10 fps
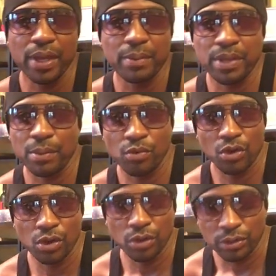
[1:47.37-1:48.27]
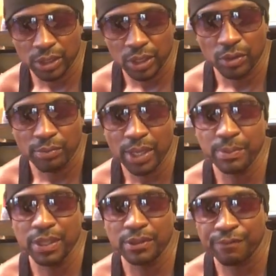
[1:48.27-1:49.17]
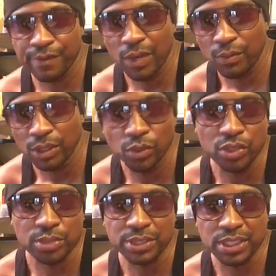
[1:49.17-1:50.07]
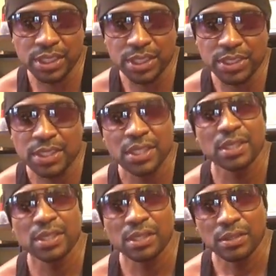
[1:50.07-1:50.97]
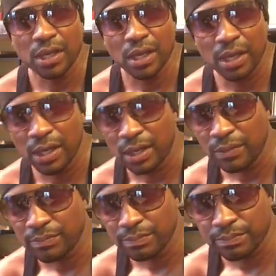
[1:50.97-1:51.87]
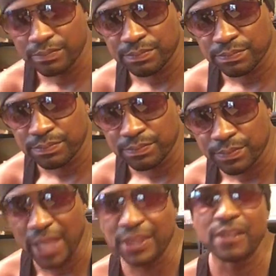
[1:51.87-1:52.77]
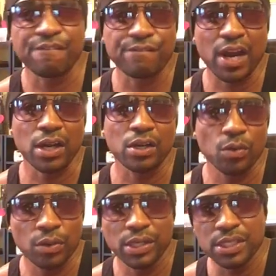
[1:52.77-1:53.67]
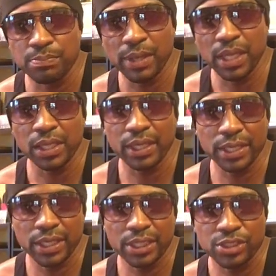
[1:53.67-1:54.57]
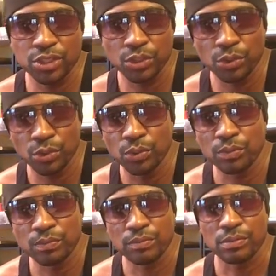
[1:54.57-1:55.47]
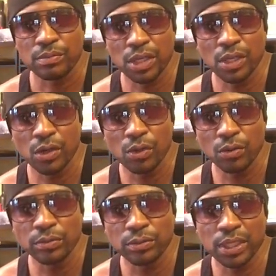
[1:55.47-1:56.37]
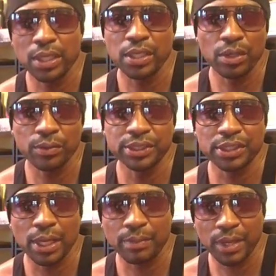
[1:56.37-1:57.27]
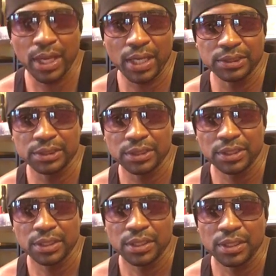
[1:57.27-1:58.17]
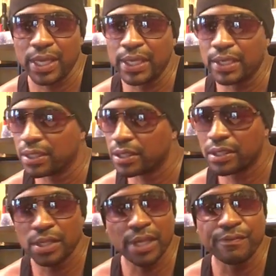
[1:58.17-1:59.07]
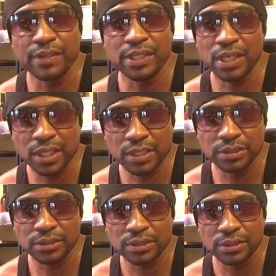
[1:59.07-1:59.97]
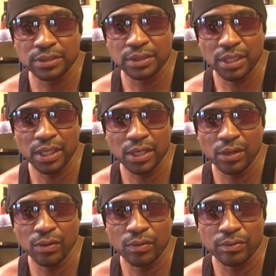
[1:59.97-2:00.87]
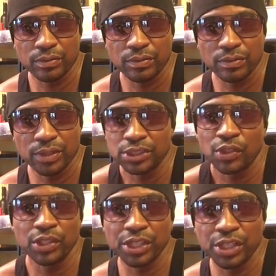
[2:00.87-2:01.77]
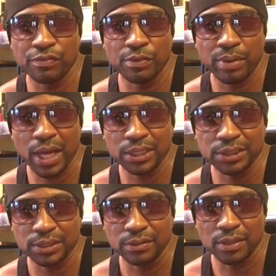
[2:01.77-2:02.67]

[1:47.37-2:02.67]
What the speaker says: maybe I'm wrong. You know, maybe the fight with Lucas Matisse got that fire going in his belly again to, you know, get in there with these top guys. And if he does, you know, it's only good for boxing.